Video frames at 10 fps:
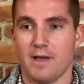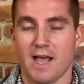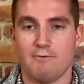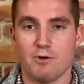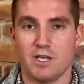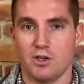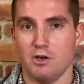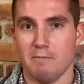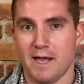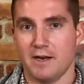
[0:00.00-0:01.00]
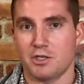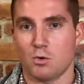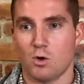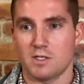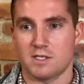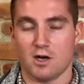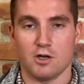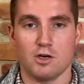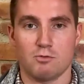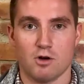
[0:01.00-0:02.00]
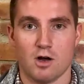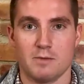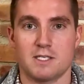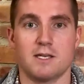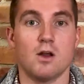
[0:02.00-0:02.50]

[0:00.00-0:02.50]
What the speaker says: Every good manager wants to underpromise and